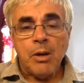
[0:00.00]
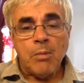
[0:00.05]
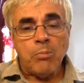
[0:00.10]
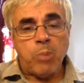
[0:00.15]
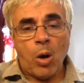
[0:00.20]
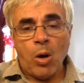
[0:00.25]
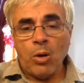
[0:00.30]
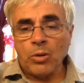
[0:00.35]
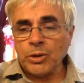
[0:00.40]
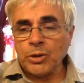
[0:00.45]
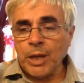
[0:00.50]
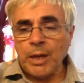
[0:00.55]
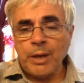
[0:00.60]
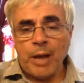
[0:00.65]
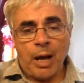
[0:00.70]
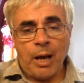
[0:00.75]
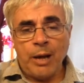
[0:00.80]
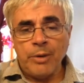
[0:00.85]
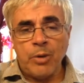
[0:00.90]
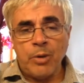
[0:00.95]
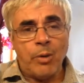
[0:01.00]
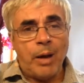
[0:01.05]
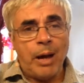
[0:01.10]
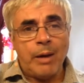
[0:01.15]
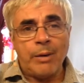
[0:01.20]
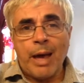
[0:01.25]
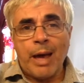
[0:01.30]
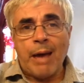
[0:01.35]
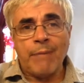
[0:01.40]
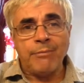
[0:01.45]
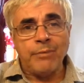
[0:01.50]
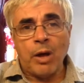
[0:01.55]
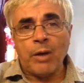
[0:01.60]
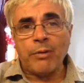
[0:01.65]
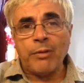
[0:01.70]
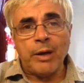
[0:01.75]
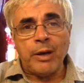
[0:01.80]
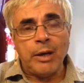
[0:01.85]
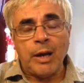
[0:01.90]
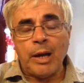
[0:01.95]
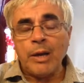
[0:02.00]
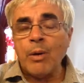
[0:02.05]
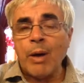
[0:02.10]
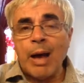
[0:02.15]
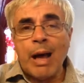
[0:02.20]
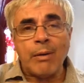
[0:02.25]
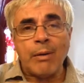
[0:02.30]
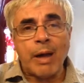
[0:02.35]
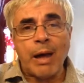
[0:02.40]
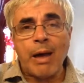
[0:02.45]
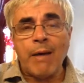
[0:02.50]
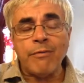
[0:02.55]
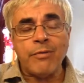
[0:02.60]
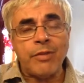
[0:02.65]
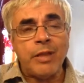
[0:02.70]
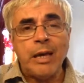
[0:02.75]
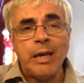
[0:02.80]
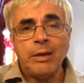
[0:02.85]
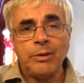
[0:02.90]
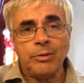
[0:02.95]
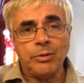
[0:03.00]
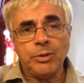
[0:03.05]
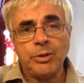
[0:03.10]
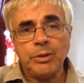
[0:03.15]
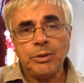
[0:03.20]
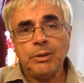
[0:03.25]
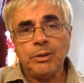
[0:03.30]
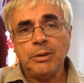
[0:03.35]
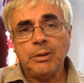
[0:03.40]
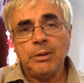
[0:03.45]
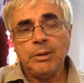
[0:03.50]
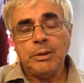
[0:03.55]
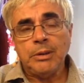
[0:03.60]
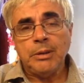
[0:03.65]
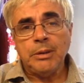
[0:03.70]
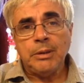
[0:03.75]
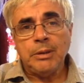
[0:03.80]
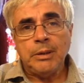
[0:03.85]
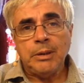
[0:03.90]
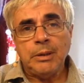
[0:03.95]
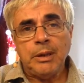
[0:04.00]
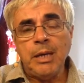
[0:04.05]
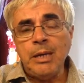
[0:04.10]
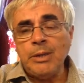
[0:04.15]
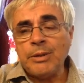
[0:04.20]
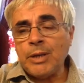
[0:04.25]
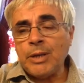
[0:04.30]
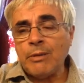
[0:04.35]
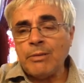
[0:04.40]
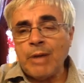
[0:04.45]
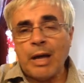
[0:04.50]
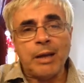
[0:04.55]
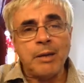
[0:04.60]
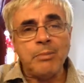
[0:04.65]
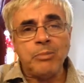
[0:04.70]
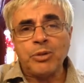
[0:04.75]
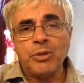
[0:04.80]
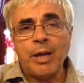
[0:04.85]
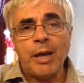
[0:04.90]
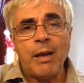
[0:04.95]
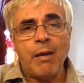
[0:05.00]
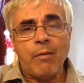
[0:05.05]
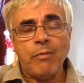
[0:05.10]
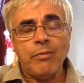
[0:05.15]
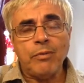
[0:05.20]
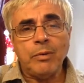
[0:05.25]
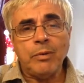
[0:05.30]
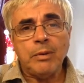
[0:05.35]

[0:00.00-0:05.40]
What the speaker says: Paul said, I know how to have nothing and I know how to have things. He said that himself.